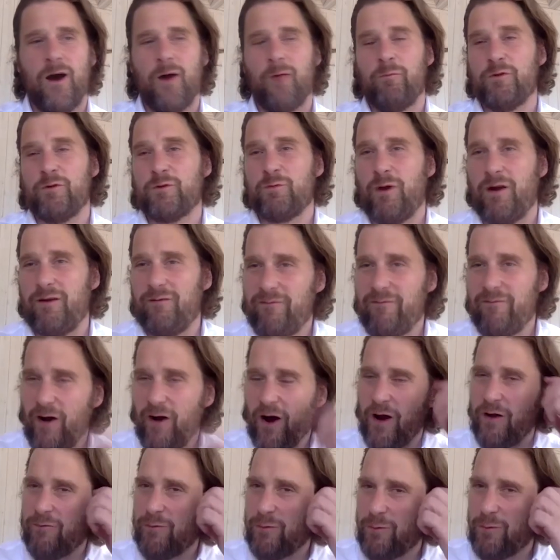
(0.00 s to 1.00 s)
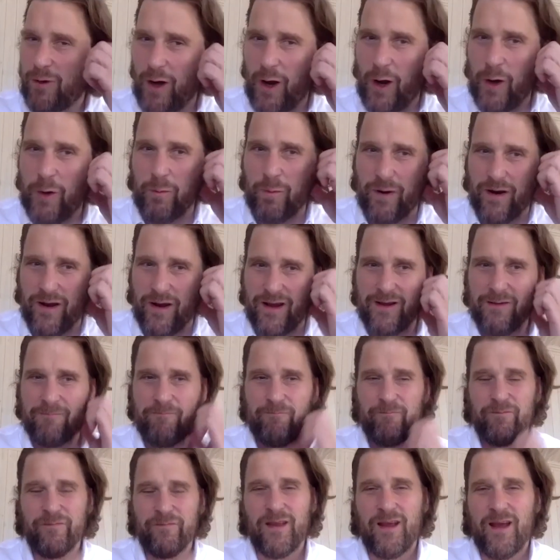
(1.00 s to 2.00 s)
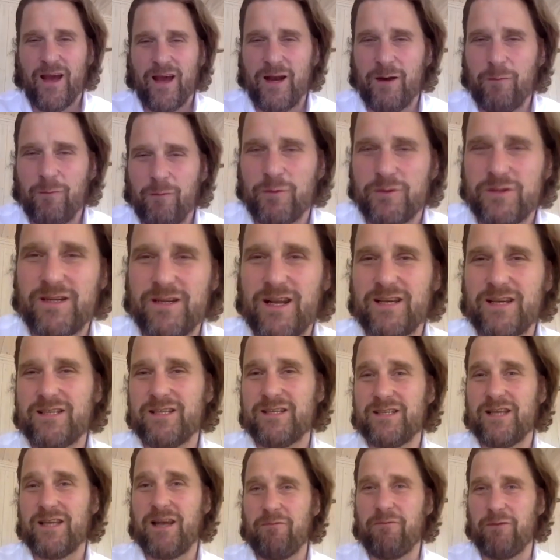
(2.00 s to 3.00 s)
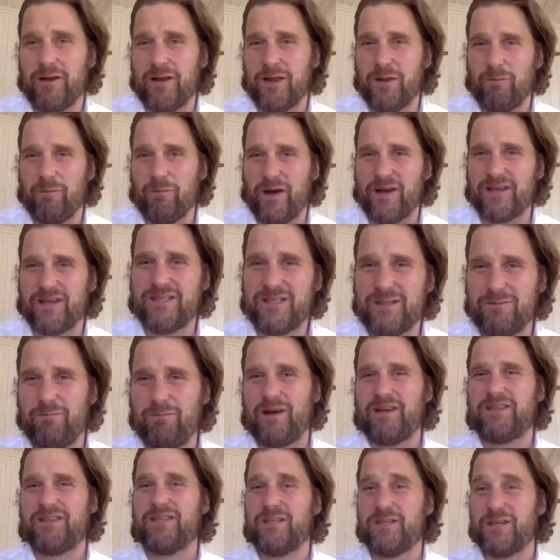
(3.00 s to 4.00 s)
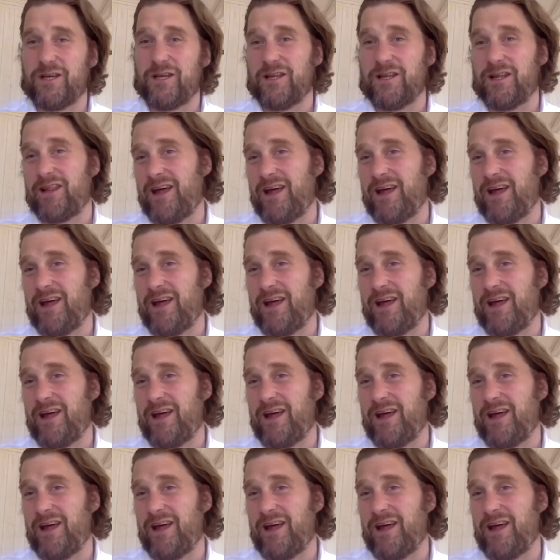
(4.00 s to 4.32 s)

which went viral globally, and it wasn't necessarily the best messaging